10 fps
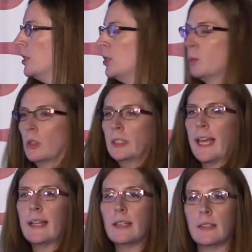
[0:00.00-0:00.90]
this is
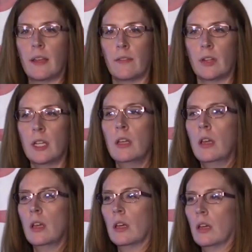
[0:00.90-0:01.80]
WorldCat Discovery.
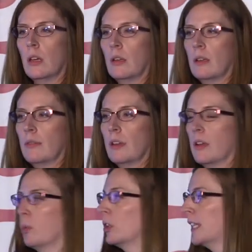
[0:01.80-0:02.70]

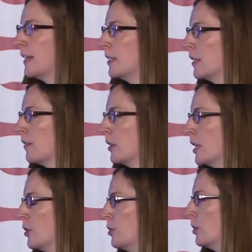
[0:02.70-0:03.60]
WorldCat
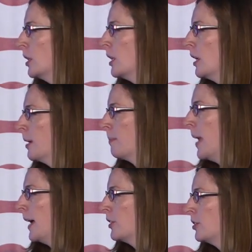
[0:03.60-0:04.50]
Discovery is usually
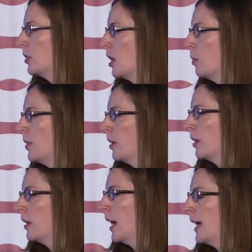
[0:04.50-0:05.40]
packaged along with
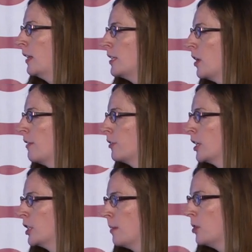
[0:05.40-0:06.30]
our ILS
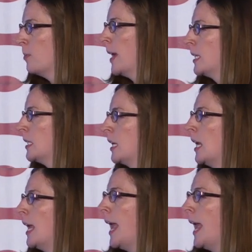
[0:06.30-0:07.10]
offering, WMS.